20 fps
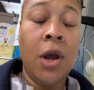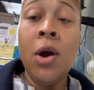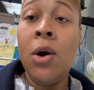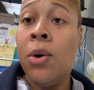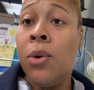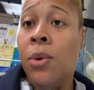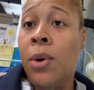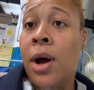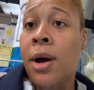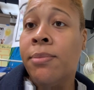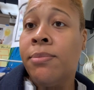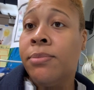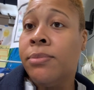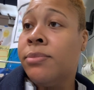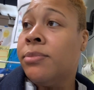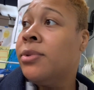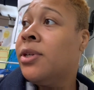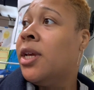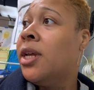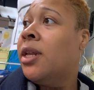
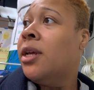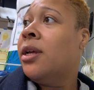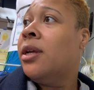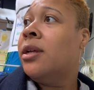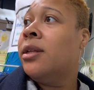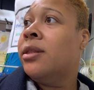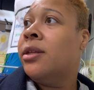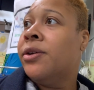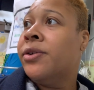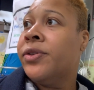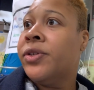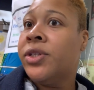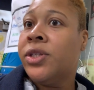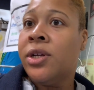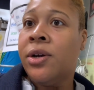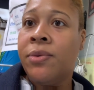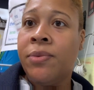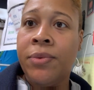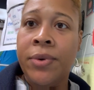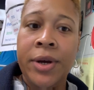I'm getting their
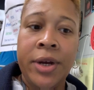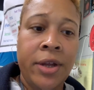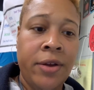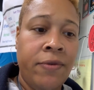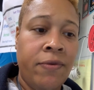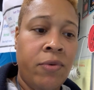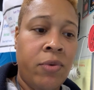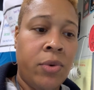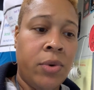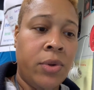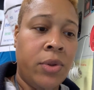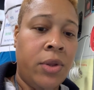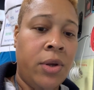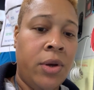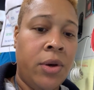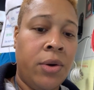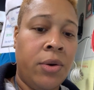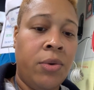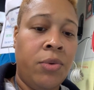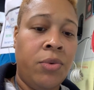stuff ready for
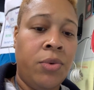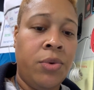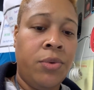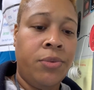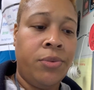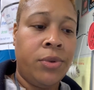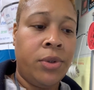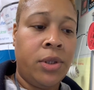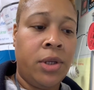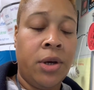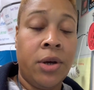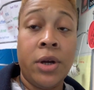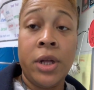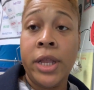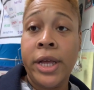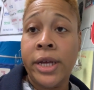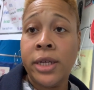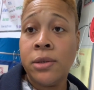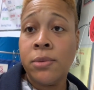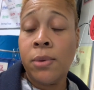their groups, their
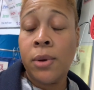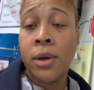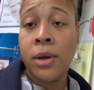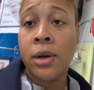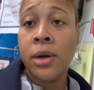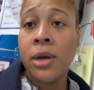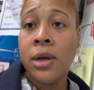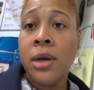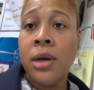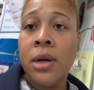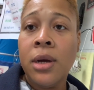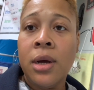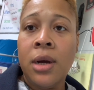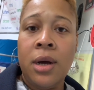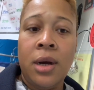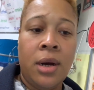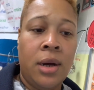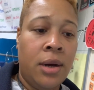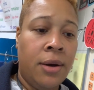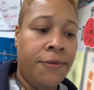classwork
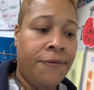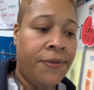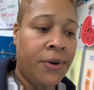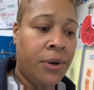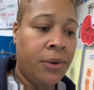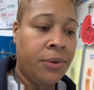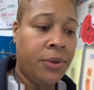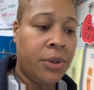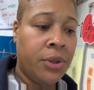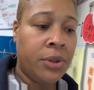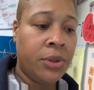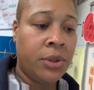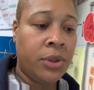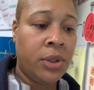folder.